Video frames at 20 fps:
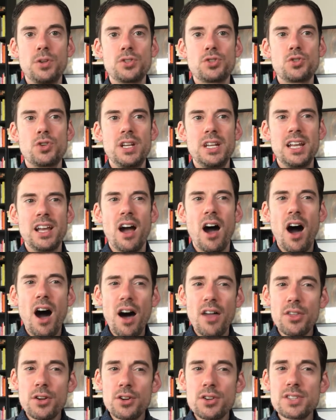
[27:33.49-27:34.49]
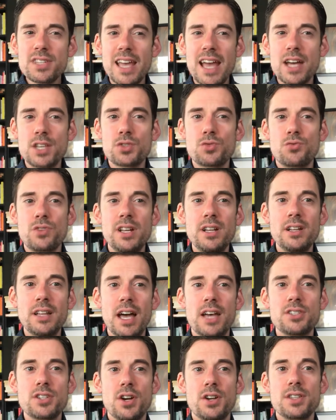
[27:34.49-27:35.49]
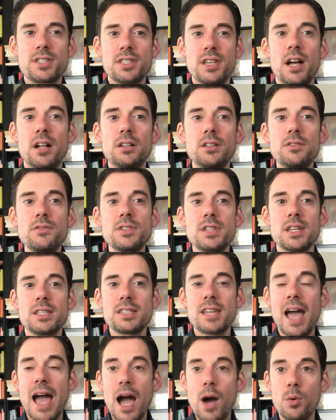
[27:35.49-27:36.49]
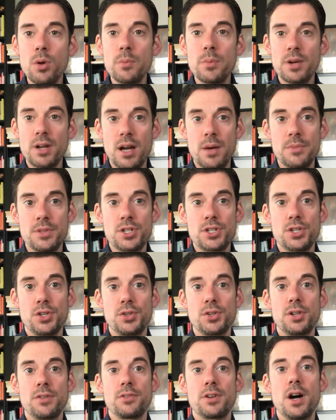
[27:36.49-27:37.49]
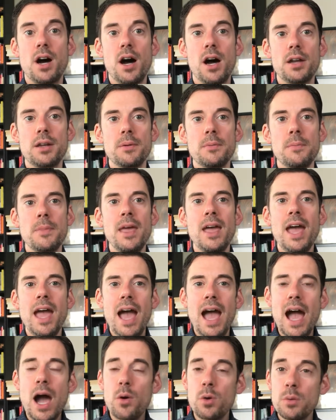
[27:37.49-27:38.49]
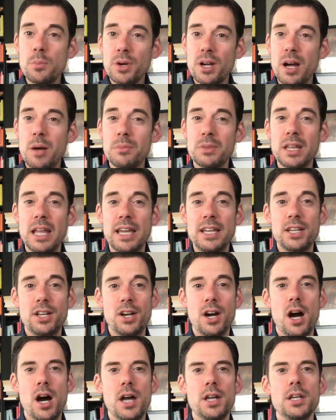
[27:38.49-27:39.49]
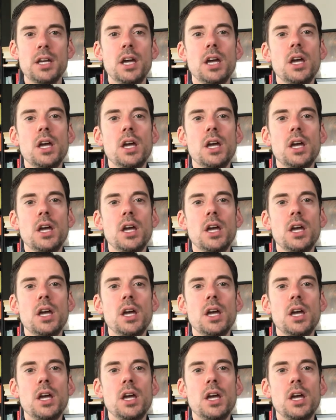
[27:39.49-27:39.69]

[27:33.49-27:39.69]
treating others as real as ourselves is how we become the children of God, how we become like God.